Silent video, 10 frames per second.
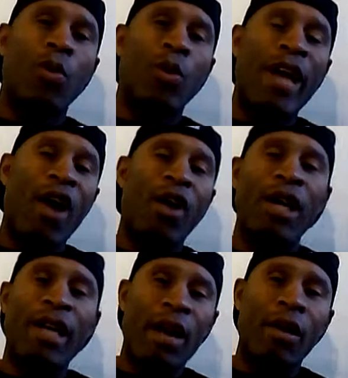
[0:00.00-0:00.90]
we got our
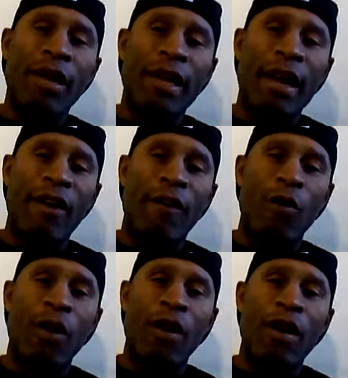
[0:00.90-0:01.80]
lookout looking out
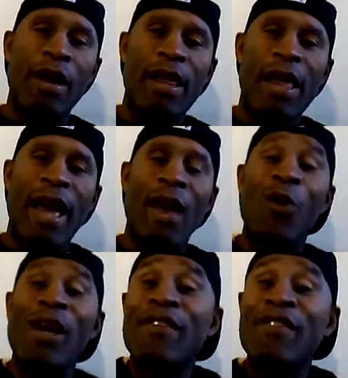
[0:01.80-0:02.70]
for it, and
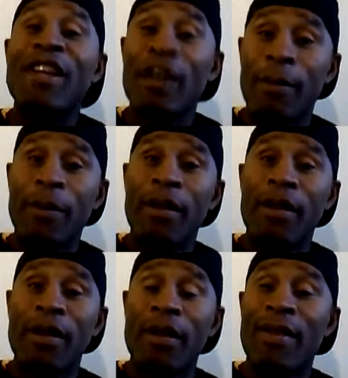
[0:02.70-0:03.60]
we lift it up.
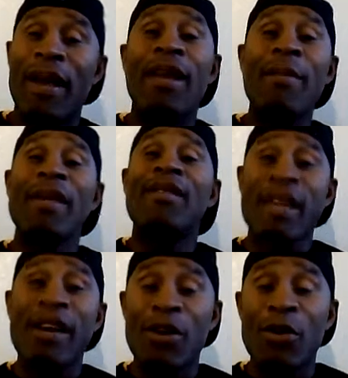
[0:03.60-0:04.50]
Now let me
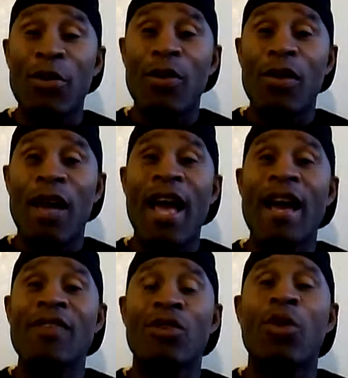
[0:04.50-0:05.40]
tell you,
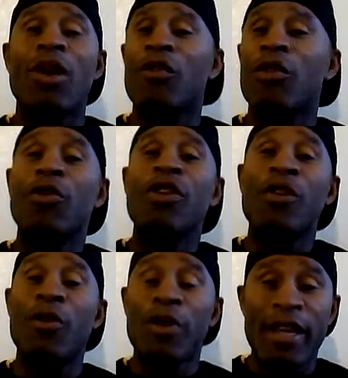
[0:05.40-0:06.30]
as a 12 or
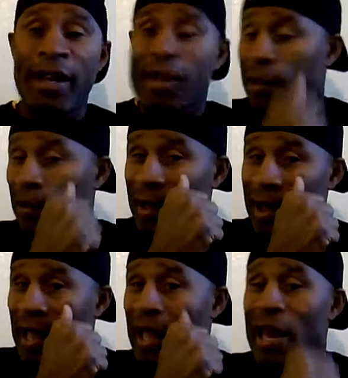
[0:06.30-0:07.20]
13-year-old kid,
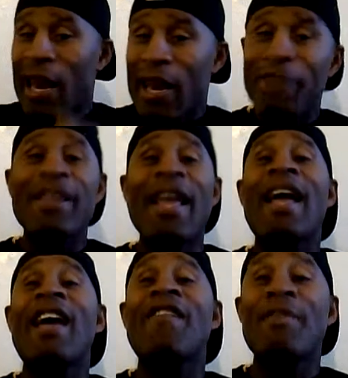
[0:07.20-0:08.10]
lifting that
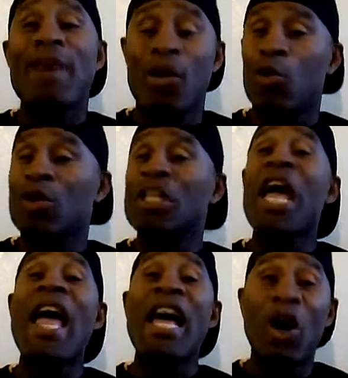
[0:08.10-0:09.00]
heavy metal was
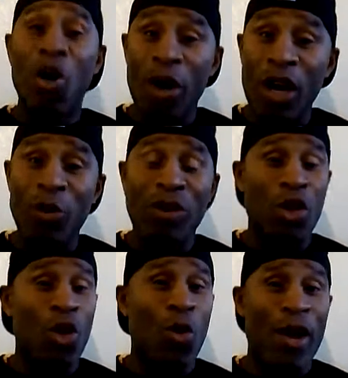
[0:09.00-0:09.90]
hell. It was
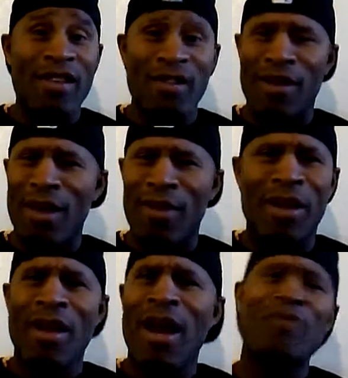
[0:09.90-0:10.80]
crazy.
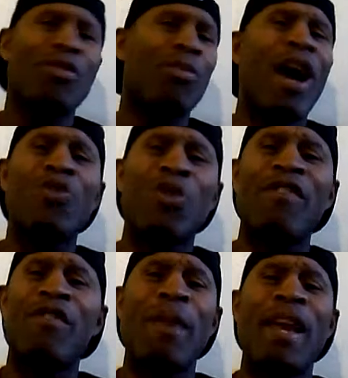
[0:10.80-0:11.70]
I'm surprised we
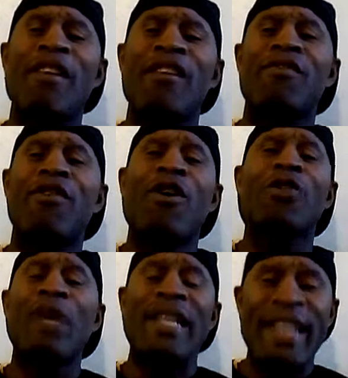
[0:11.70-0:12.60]
even made it as far
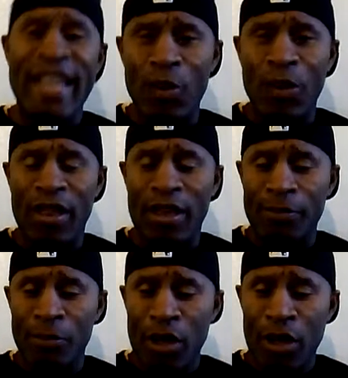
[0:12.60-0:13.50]
as we did with it.
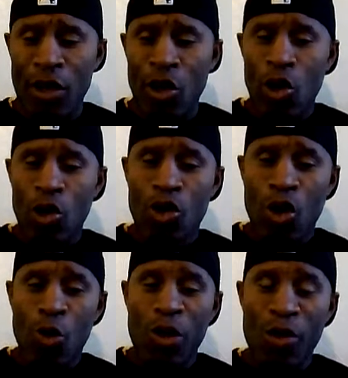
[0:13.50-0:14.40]

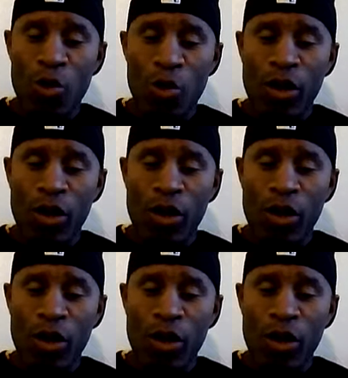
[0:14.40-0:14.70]
So we